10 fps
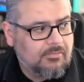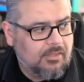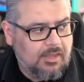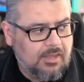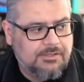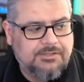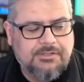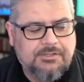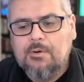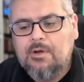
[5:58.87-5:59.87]
And
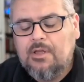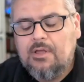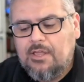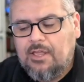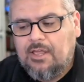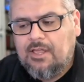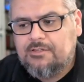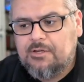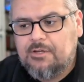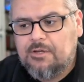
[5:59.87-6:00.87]
so
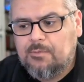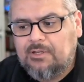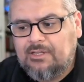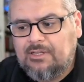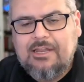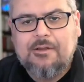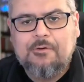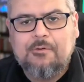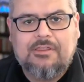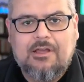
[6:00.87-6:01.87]
leading with
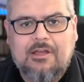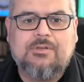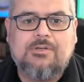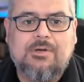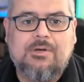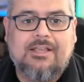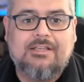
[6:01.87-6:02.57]
the opportunity is